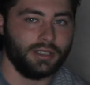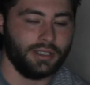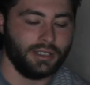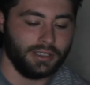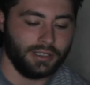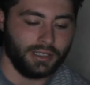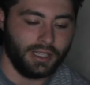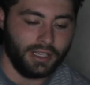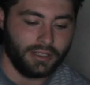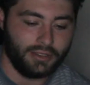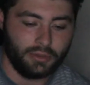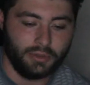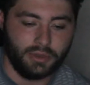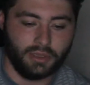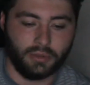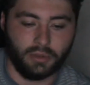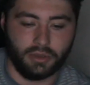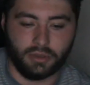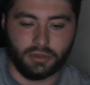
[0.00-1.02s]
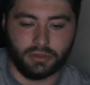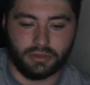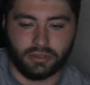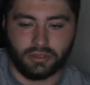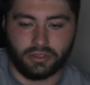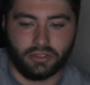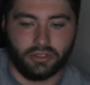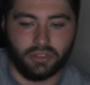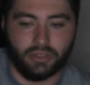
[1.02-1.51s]
Uh, last week we were
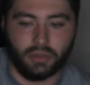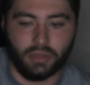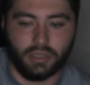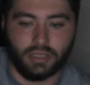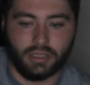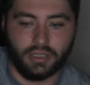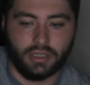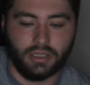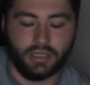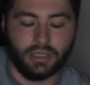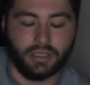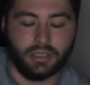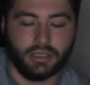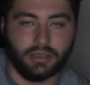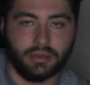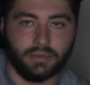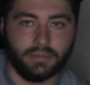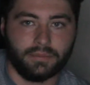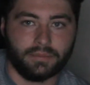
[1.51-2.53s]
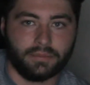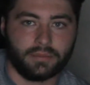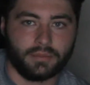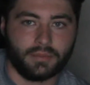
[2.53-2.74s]
just doing um,